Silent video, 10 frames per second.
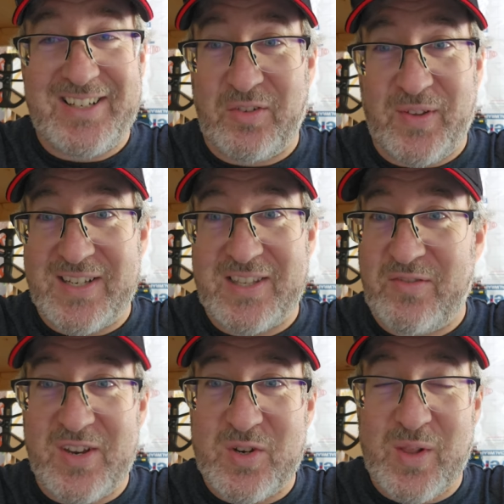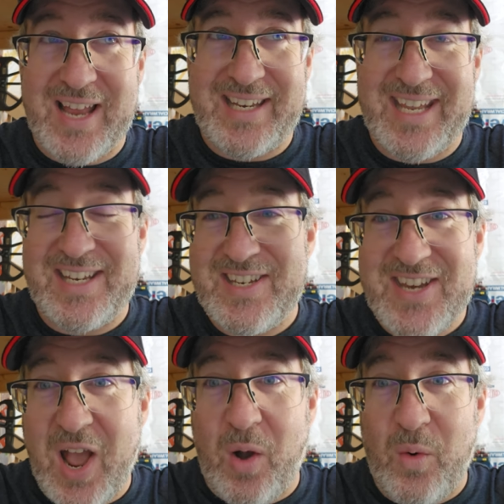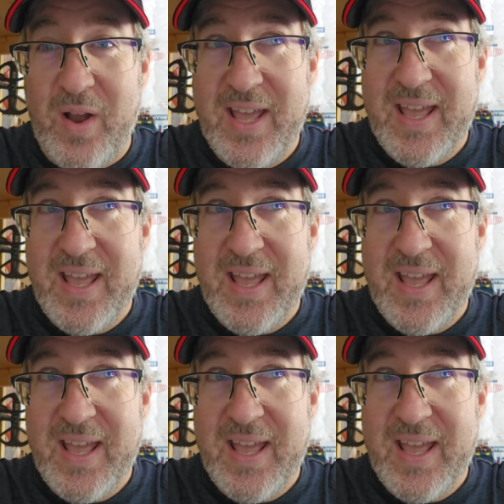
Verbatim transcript: to fix the visual ID? No.